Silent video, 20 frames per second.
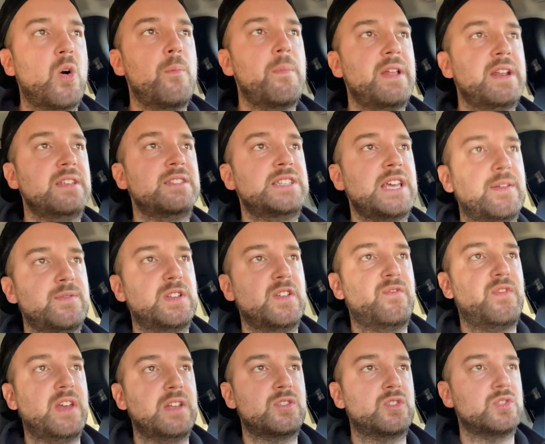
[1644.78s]
many
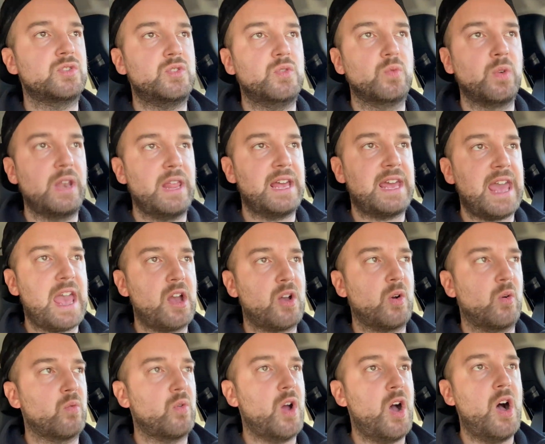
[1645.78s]
safety features, you really can't
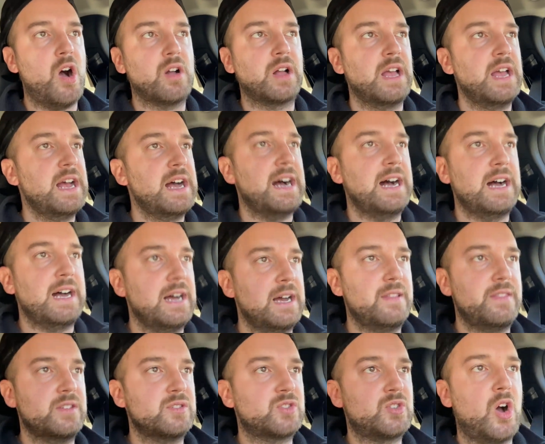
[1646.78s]
go wrong.
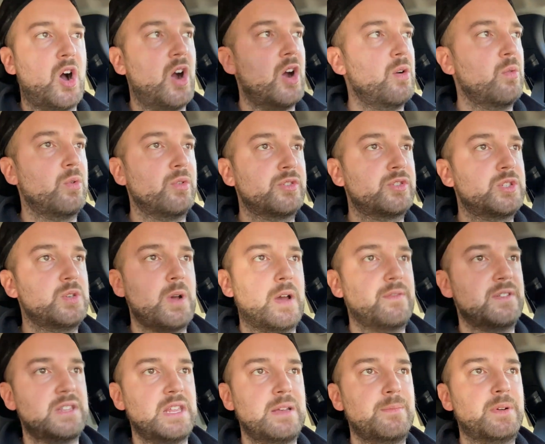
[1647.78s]
This car will do
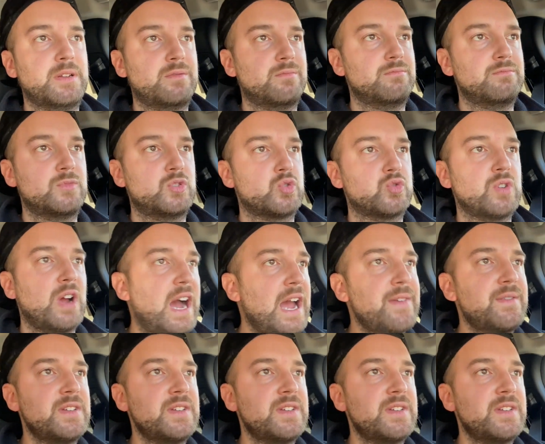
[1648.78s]
everything but drive